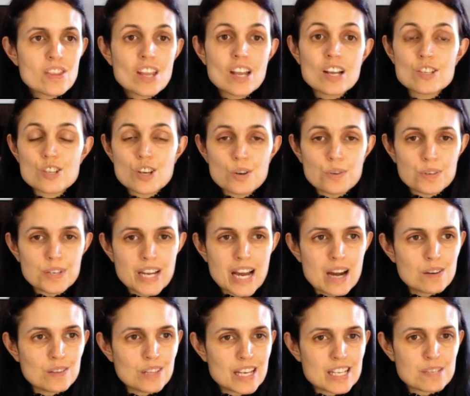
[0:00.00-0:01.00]
So
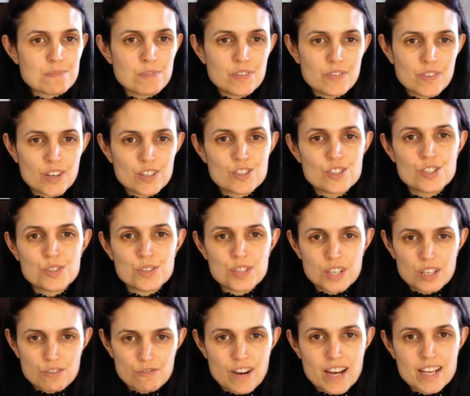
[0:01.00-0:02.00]
now let's move on to the
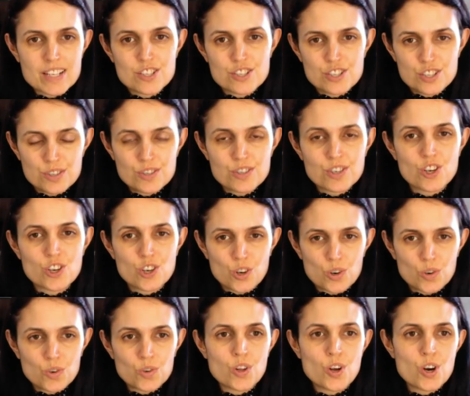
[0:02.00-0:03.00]
gratitude
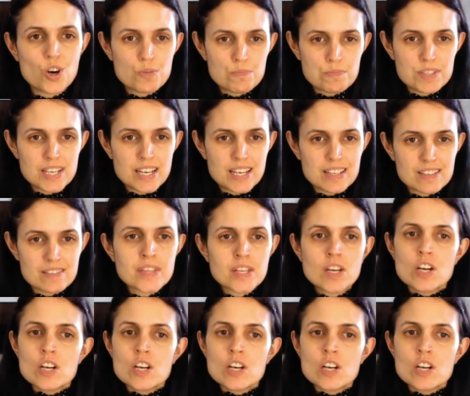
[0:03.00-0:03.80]
goal update.